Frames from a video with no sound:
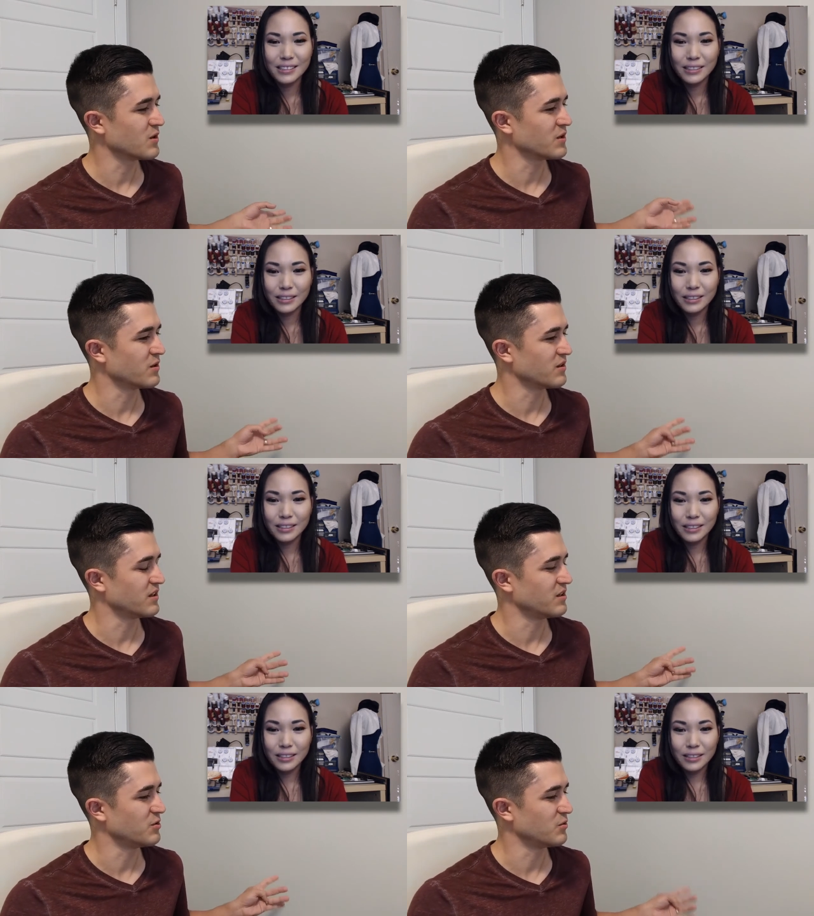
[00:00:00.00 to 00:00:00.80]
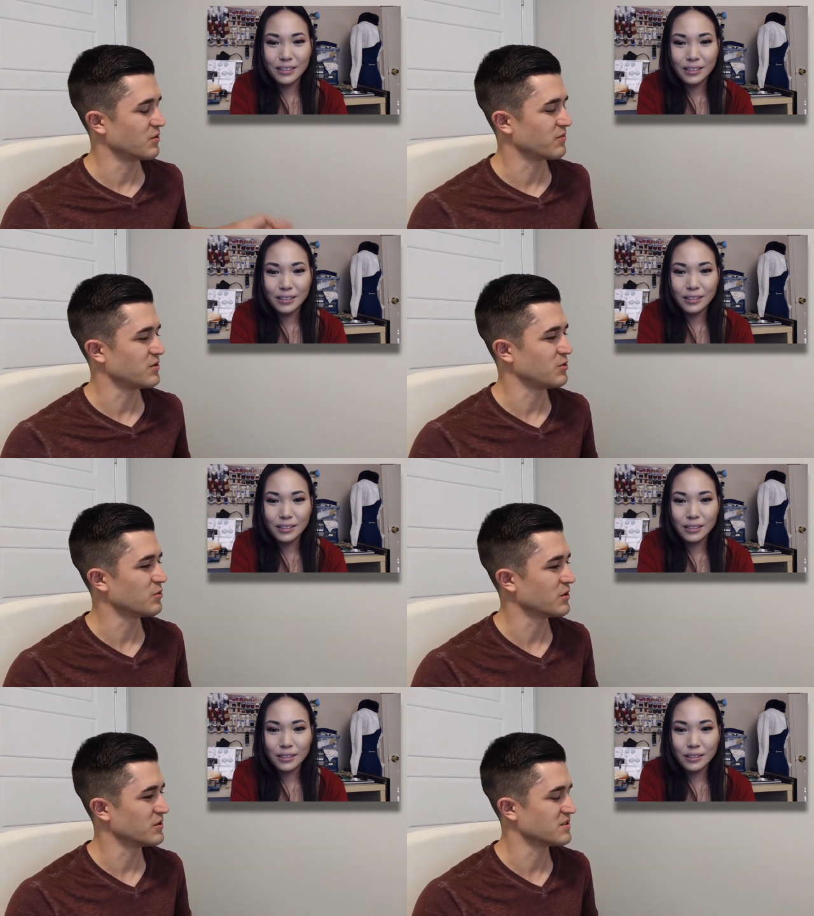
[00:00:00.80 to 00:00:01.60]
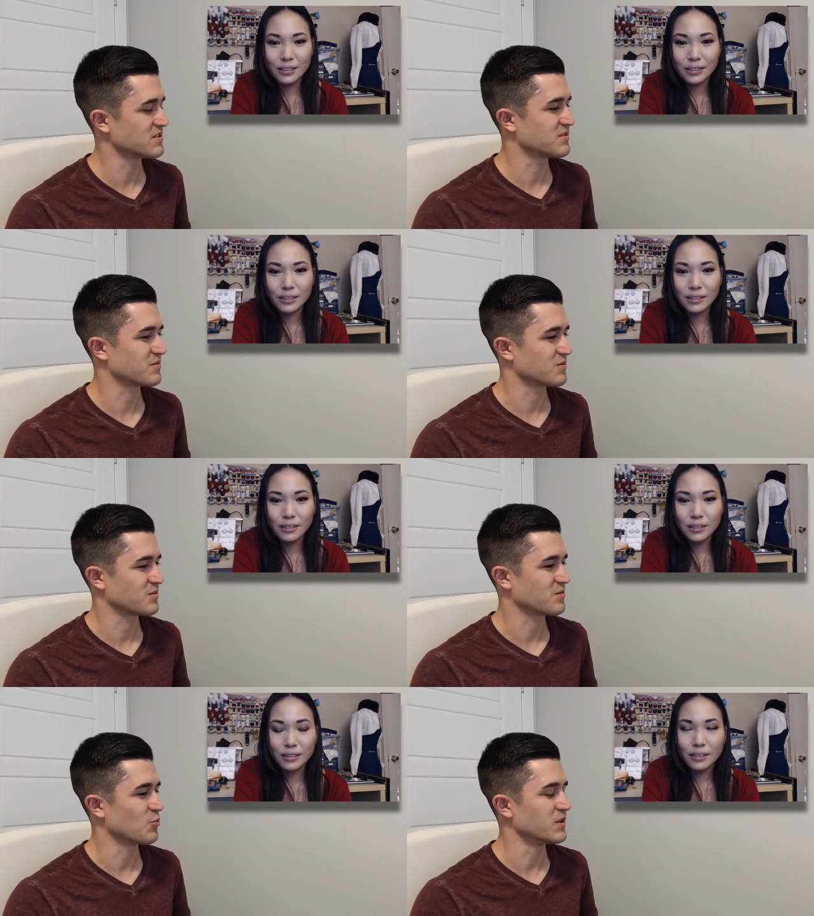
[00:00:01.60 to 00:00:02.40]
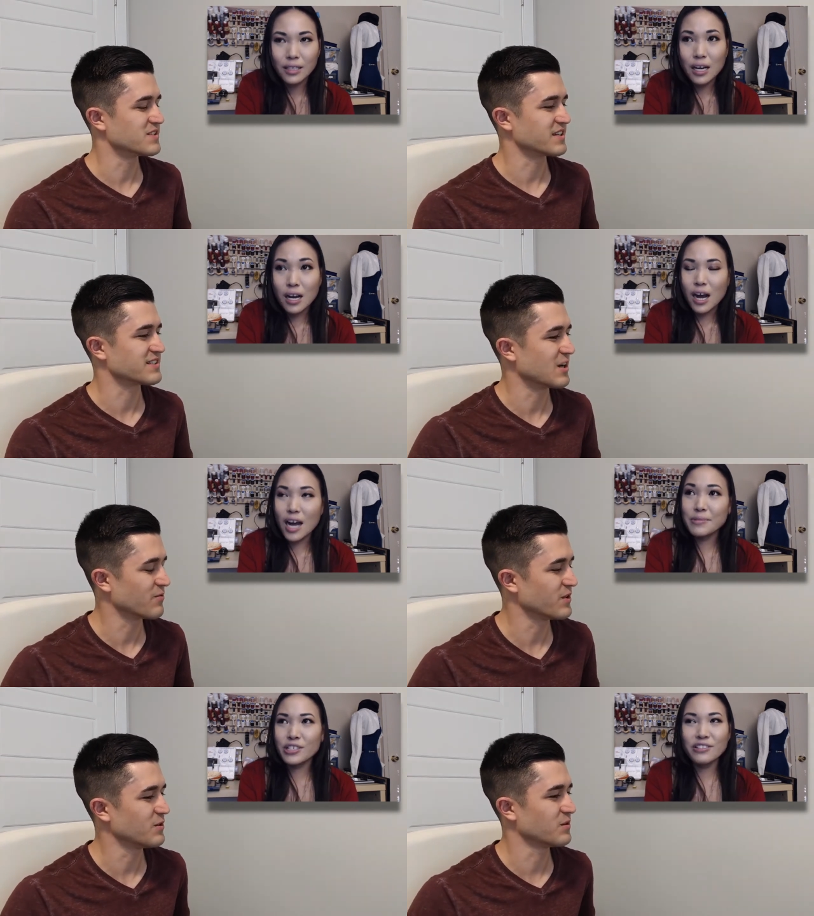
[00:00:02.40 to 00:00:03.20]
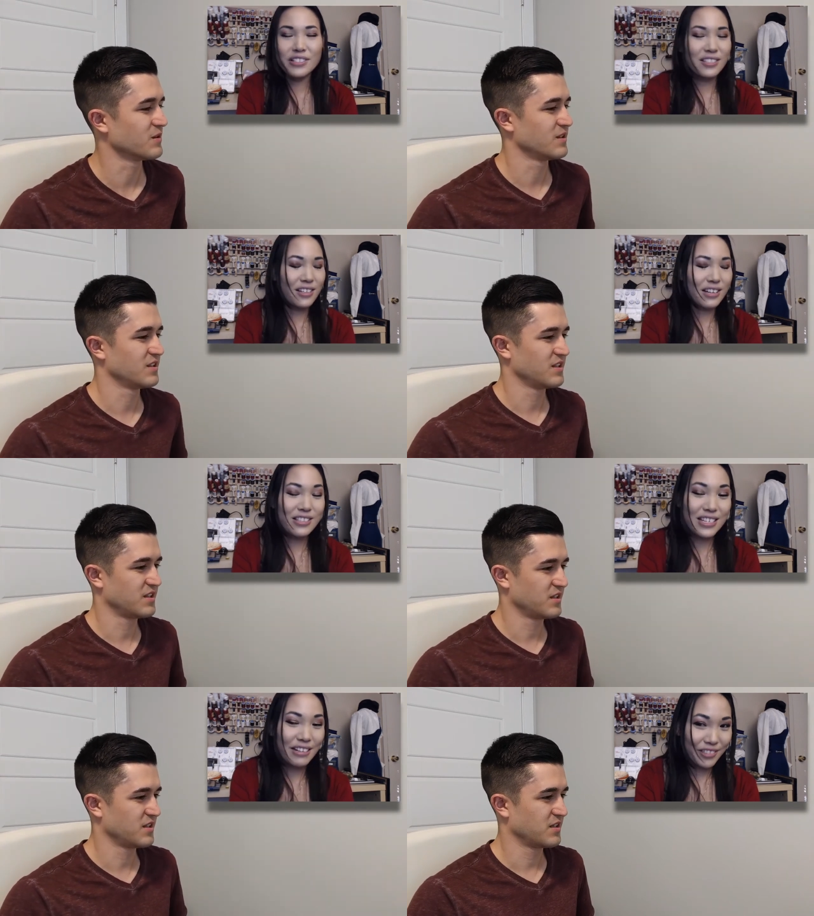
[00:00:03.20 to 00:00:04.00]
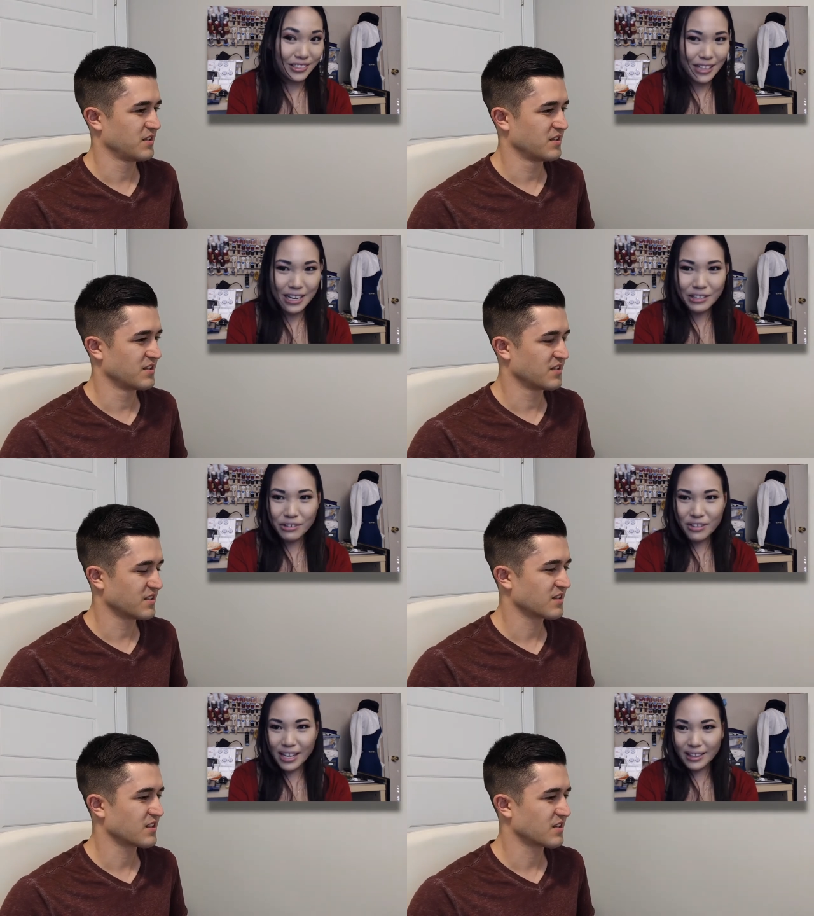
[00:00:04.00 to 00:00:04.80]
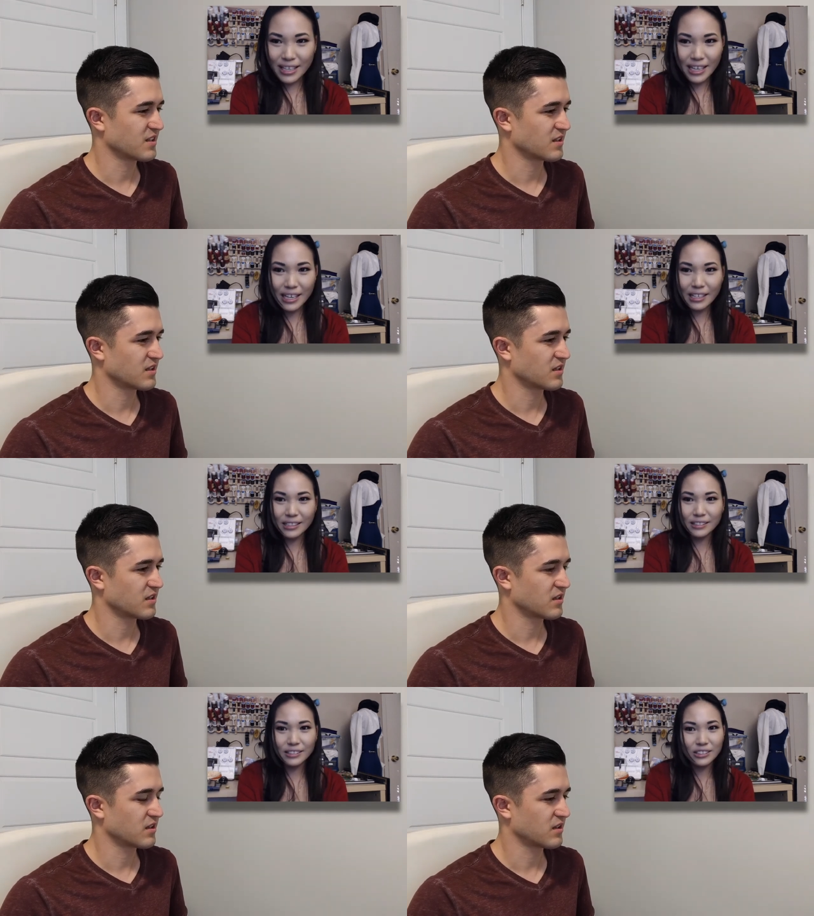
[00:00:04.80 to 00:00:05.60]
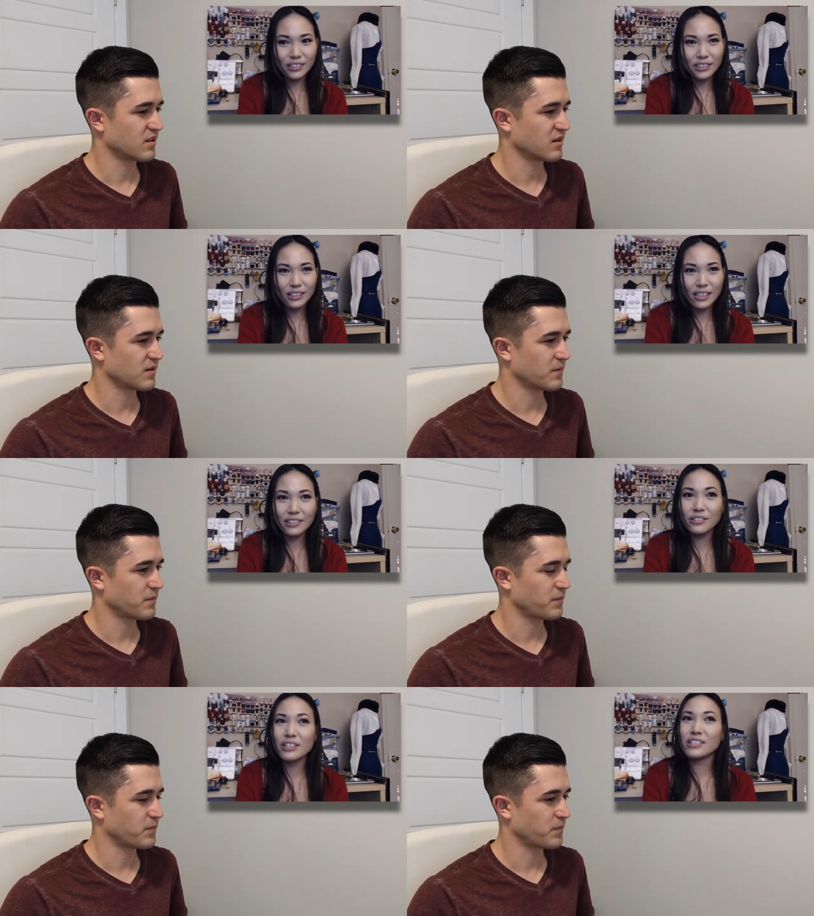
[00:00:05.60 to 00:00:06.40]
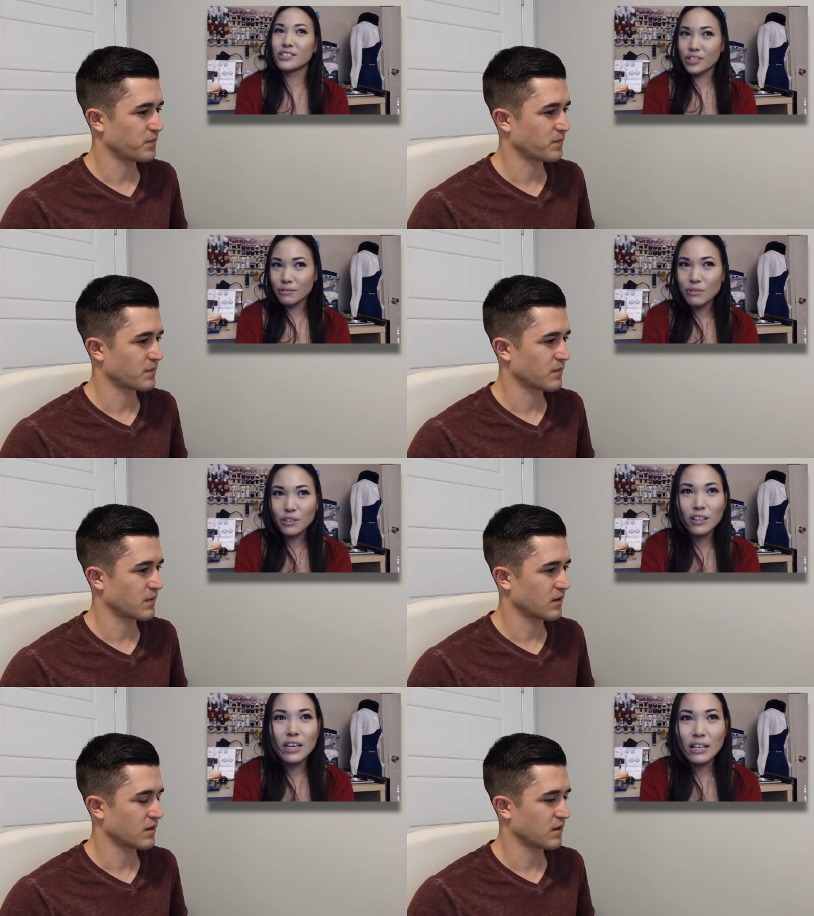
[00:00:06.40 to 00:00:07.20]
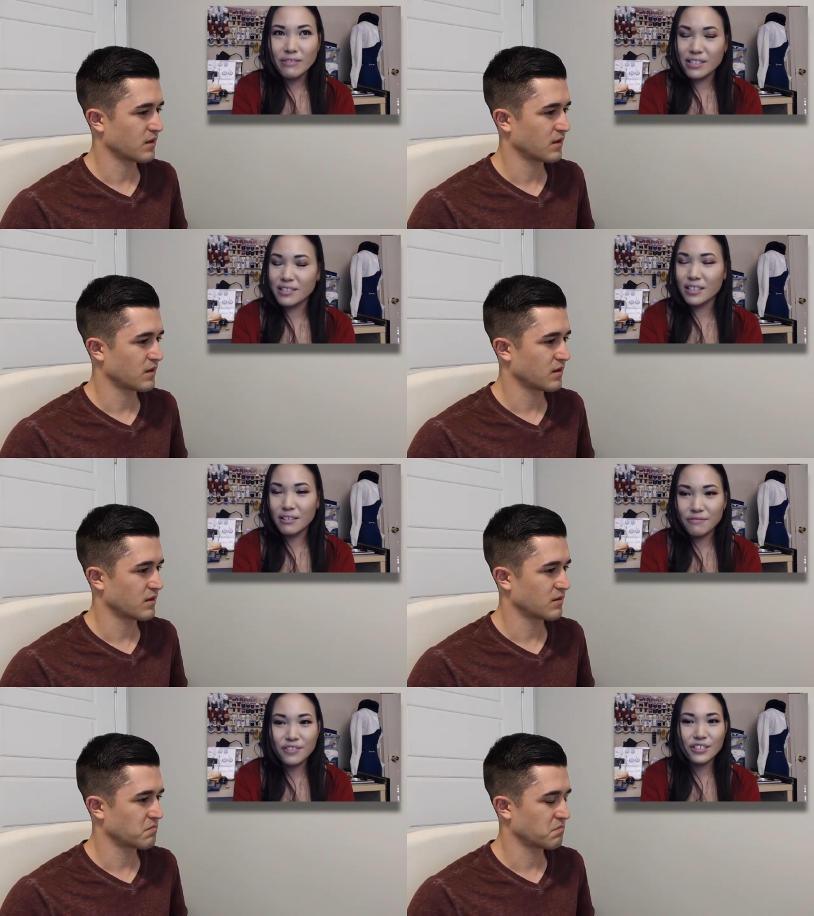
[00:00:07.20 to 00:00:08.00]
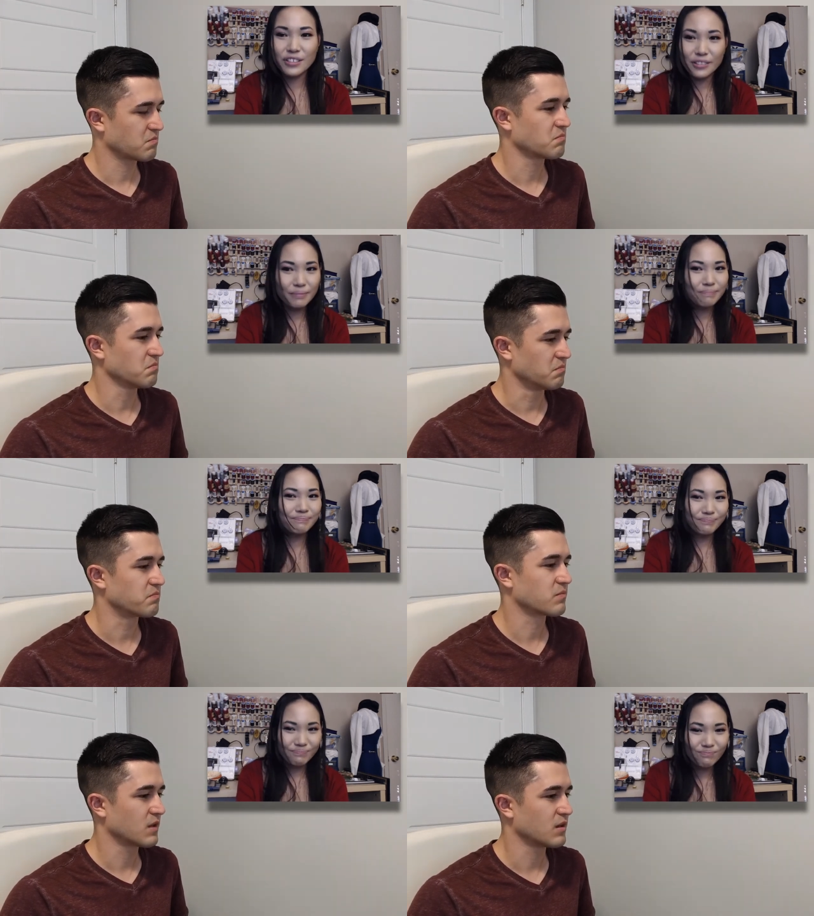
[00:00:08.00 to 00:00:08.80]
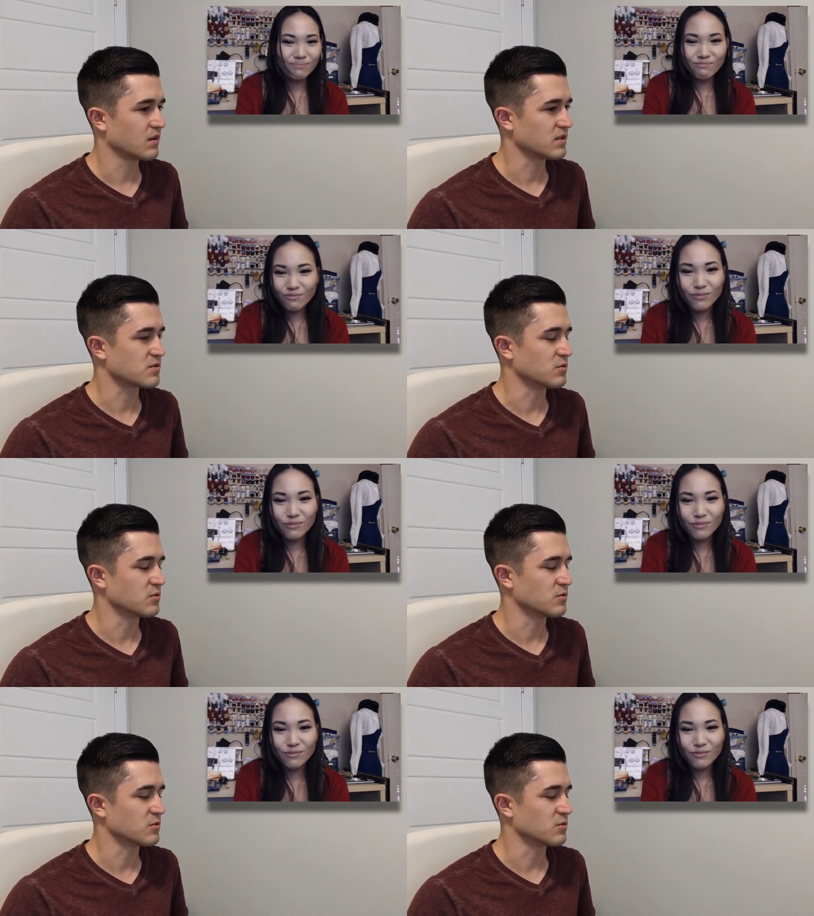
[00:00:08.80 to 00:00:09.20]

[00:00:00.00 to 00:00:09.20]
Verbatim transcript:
Speaker 1: one, or did he do a few, or just one sticks I'm out sure for you? he's
Speaker 2: done several. I know that they, I know that she wore a lot of his stuff. So.
Speaker 1: Hmm. That's